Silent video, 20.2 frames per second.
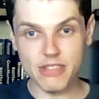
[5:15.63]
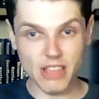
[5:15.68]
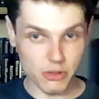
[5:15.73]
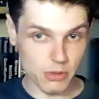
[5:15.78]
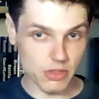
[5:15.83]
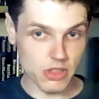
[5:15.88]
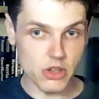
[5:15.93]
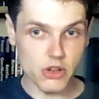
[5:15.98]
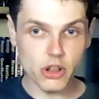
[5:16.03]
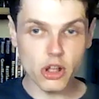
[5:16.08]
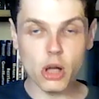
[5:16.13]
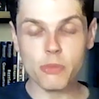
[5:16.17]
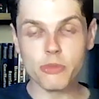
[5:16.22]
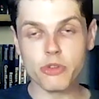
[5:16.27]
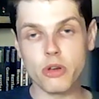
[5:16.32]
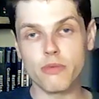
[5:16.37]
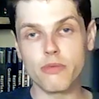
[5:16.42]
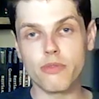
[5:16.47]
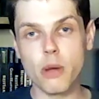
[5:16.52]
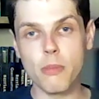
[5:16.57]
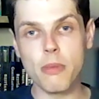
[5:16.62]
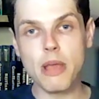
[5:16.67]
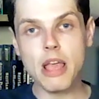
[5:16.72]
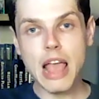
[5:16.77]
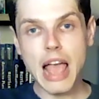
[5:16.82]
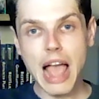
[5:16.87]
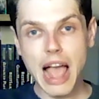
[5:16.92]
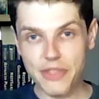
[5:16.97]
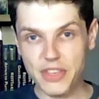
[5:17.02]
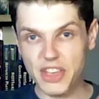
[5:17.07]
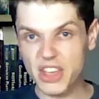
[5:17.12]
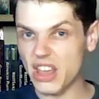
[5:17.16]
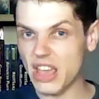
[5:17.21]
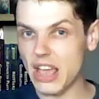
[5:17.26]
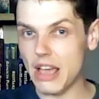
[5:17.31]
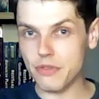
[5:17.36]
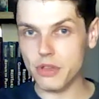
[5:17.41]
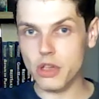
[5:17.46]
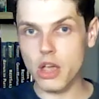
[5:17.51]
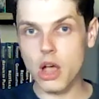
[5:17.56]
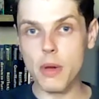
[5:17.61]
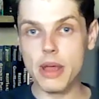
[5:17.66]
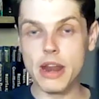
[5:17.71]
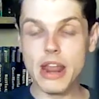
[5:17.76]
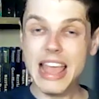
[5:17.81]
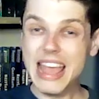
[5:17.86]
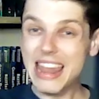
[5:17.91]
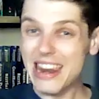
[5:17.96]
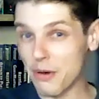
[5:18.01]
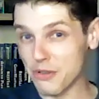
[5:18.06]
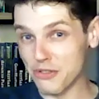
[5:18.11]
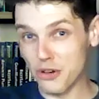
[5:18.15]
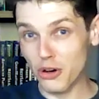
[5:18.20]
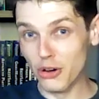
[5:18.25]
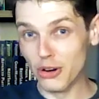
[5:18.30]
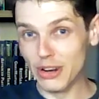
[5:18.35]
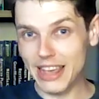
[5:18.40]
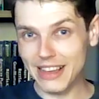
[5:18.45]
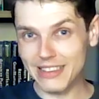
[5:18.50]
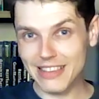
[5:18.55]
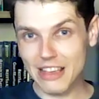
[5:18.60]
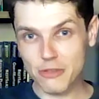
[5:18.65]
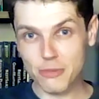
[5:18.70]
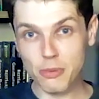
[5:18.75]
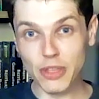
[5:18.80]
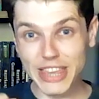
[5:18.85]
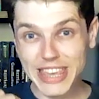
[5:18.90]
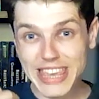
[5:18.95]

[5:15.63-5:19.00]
That's where the unicorns come from, and they're going to have to go in. Now it's only accessible. The